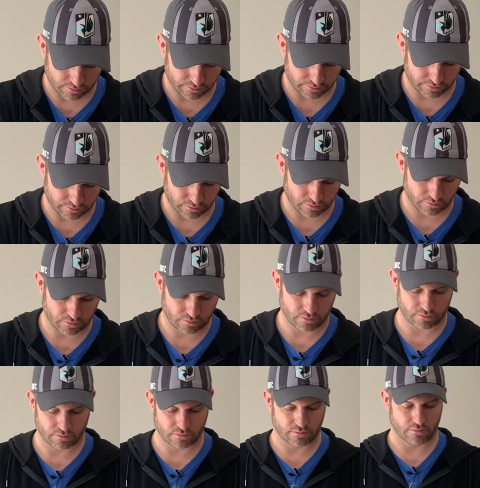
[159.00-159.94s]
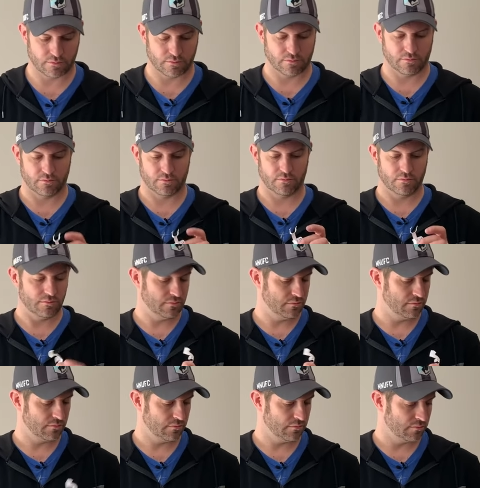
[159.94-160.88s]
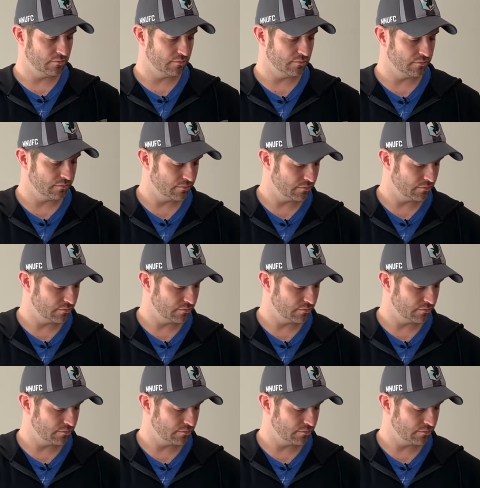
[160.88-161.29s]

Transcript: Nobody speaks.